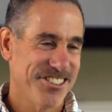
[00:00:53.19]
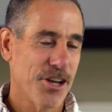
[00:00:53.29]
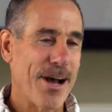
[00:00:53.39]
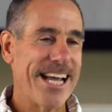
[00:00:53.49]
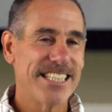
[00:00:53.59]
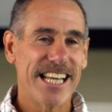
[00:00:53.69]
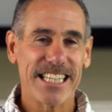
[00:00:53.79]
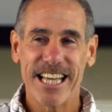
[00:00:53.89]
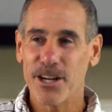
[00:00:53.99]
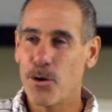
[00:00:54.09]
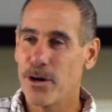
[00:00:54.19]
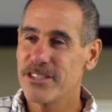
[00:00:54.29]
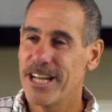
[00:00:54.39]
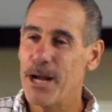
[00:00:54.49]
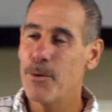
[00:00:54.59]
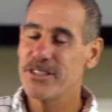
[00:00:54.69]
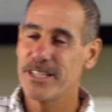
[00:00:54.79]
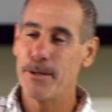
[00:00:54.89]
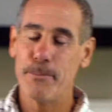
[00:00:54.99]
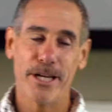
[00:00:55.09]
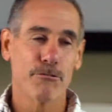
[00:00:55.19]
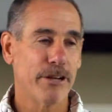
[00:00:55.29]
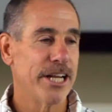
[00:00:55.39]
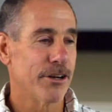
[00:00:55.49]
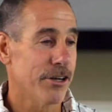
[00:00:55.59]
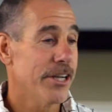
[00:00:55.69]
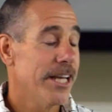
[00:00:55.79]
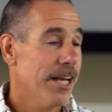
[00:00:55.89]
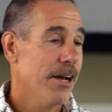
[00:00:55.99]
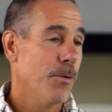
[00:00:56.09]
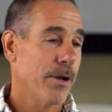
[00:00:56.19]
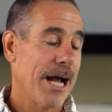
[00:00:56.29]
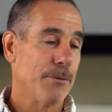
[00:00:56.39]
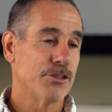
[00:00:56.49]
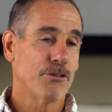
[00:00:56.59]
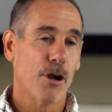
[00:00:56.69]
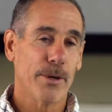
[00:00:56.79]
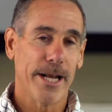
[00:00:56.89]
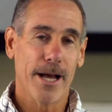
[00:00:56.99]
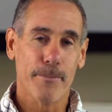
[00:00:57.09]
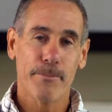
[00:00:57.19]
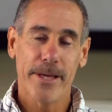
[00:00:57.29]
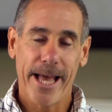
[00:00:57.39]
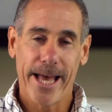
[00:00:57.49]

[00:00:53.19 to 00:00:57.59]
So I had to take that course, and I wasn't a big reader when I was growing up.